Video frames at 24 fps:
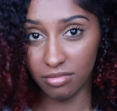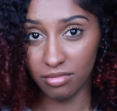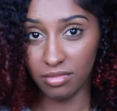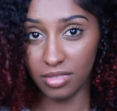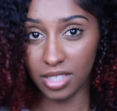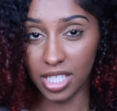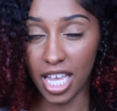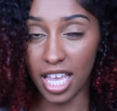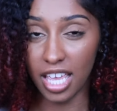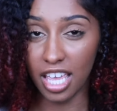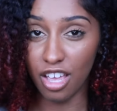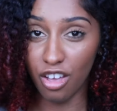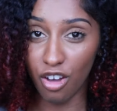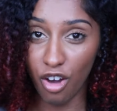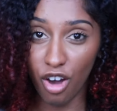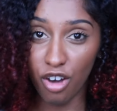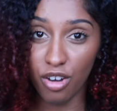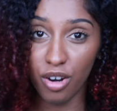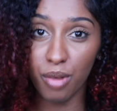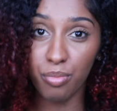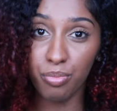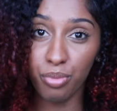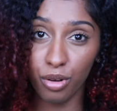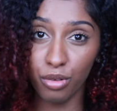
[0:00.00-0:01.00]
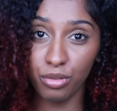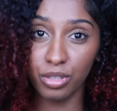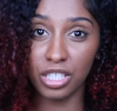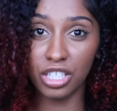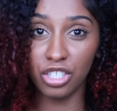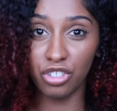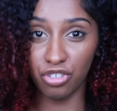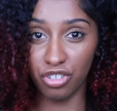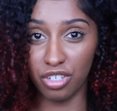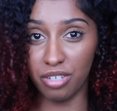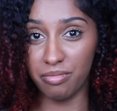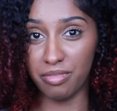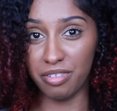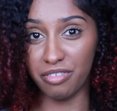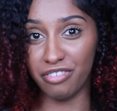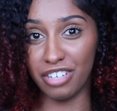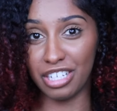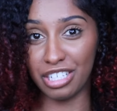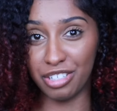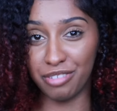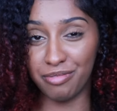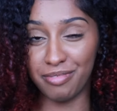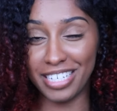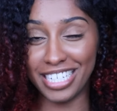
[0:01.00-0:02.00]
taking on a protein treatment
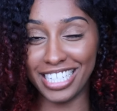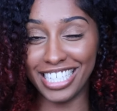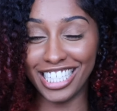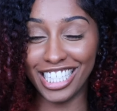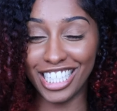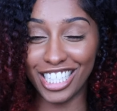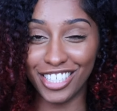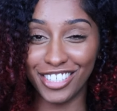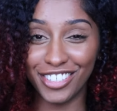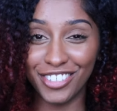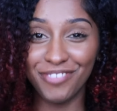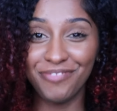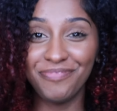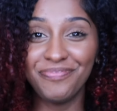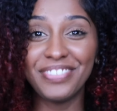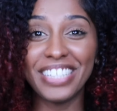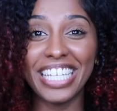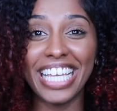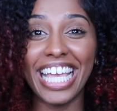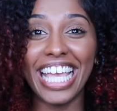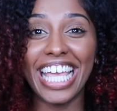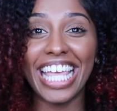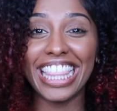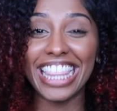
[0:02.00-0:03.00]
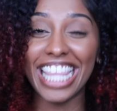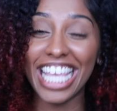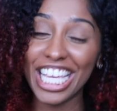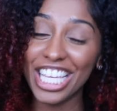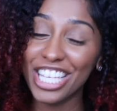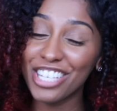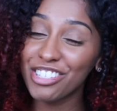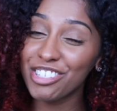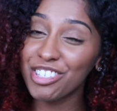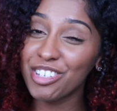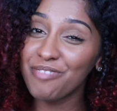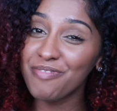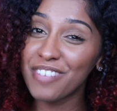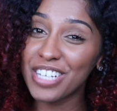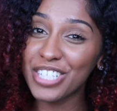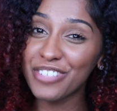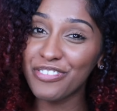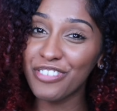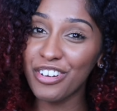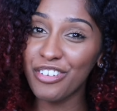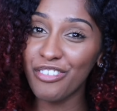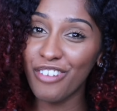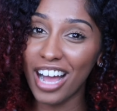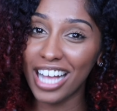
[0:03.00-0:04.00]
regimen. So thank you so much for
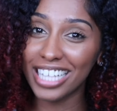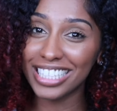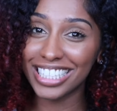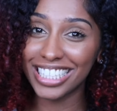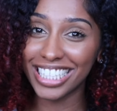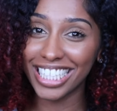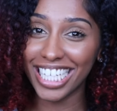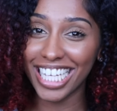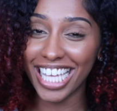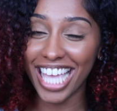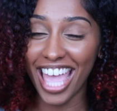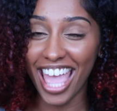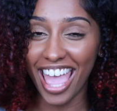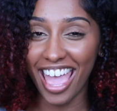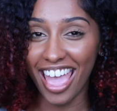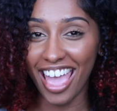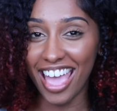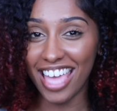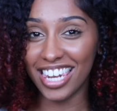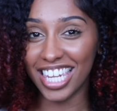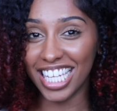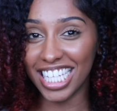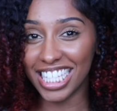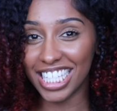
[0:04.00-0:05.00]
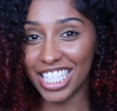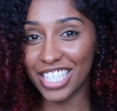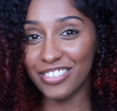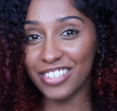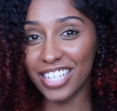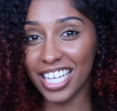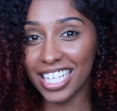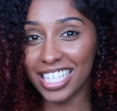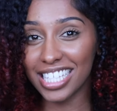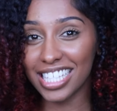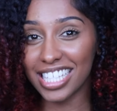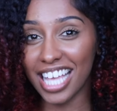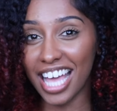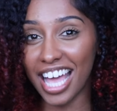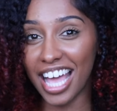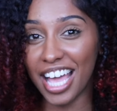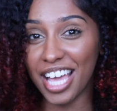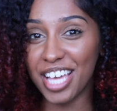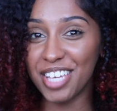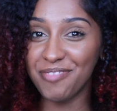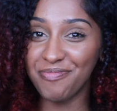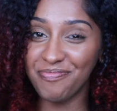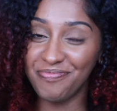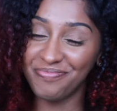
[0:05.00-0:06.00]
watching. And until next
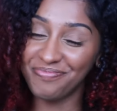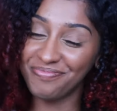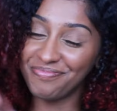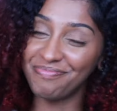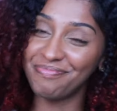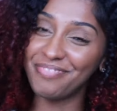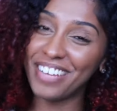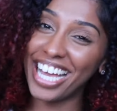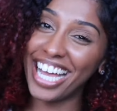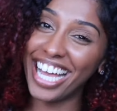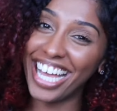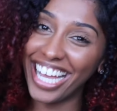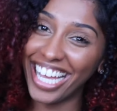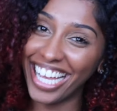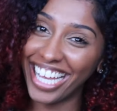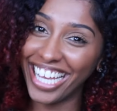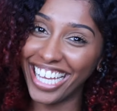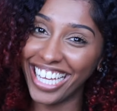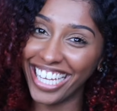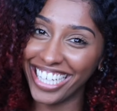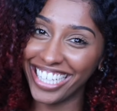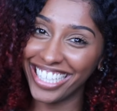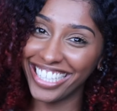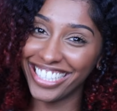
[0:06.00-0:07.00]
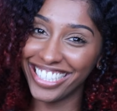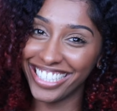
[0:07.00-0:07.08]
time, bye.